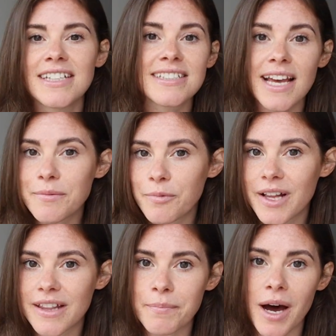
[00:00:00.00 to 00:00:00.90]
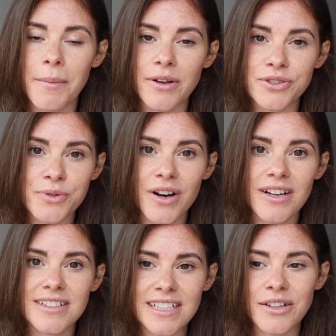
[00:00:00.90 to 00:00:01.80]
Same with barbell
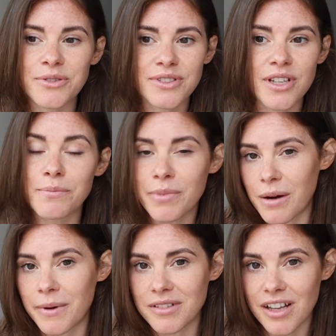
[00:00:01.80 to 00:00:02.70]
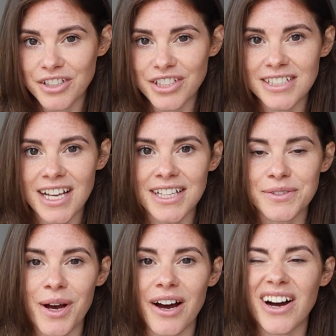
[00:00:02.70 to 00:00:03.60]
squats and also barbell lunges
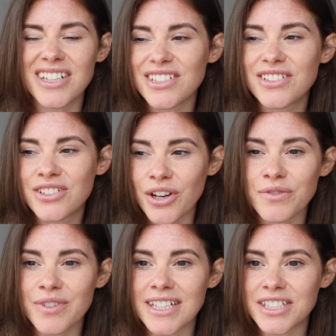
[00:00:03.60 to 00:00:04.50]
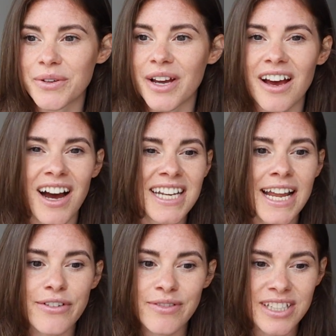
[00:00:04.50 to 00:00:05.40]
as well. I just don't really do it. I
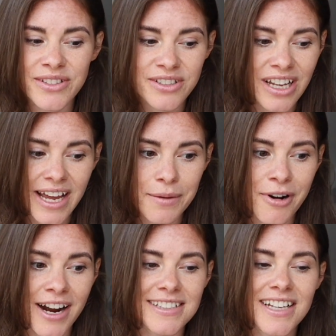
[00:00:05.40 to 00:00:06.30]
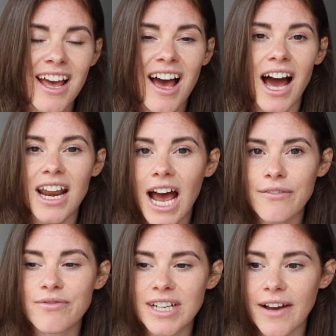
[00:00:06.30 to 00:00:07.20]
never really use the leg press, and I
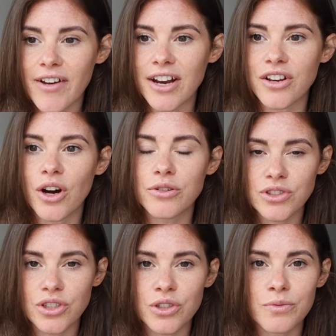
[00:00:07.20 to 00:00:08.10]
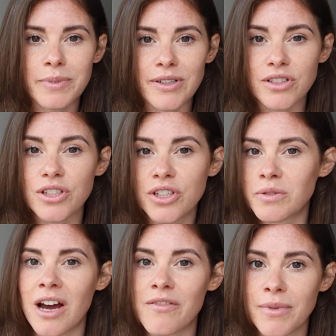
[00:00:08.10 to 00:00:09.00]
haven't really ever had a goal to build a huge
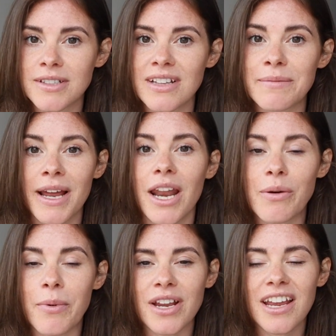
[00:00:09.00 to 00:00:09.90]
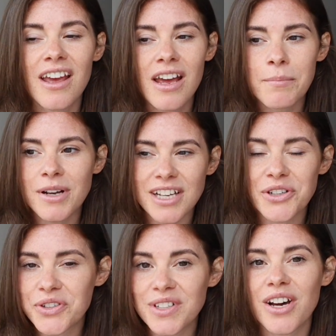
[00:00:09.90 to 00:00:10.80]
amount of muscle in my lower body, because I
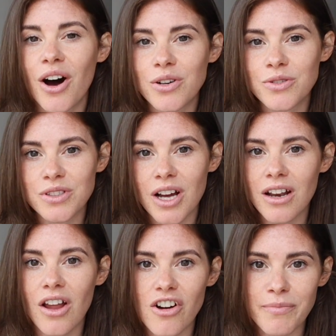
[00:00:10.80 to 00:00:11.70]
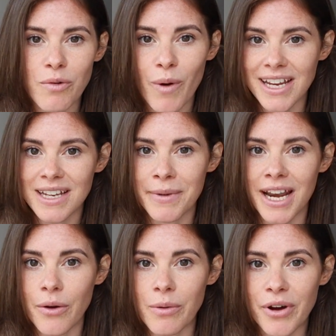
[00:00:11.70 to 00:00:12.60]
already hold a lot of my weight in my
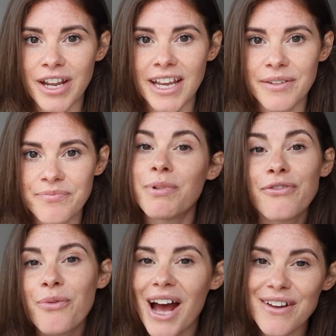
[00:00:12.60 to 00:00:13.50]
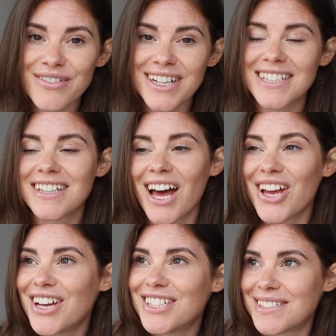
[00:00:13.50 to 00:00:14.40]
lower body. But for whatever reason, that
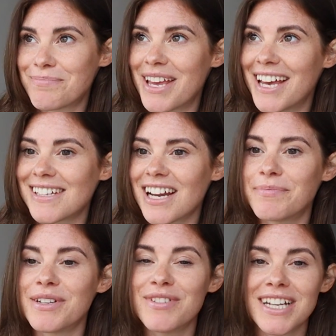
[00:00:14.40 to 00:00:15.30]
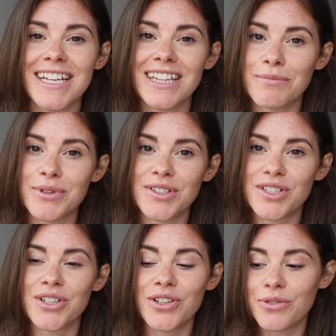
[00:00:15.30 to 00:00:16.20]
urge has appeared, and I've been really in the mood
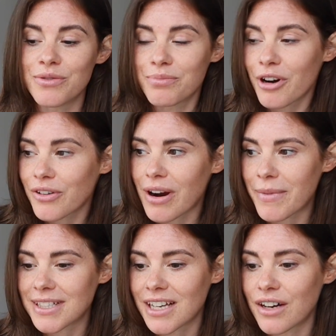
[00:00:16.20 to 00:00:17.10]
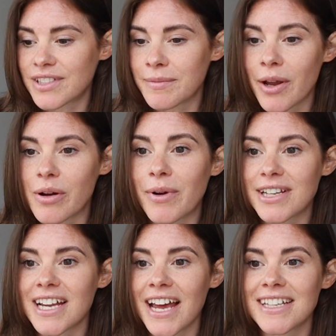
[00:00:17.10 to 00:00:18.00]
to program myself some lower
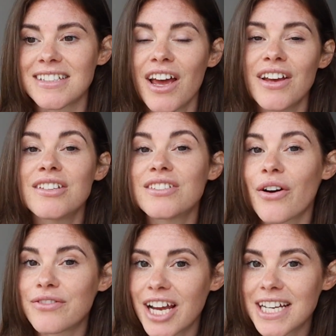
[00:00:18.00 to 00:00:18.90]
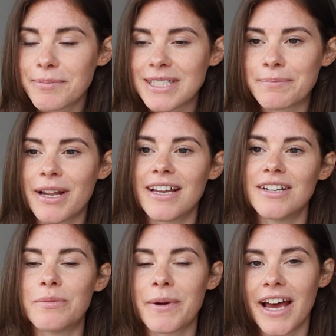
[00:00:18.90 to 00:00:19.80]
body days. So I've changed my split a
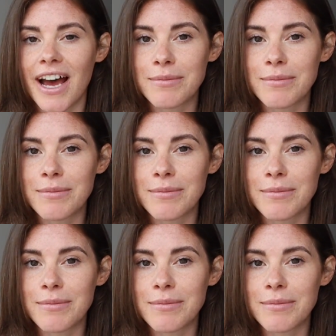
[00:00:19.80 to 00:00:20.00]
little bit.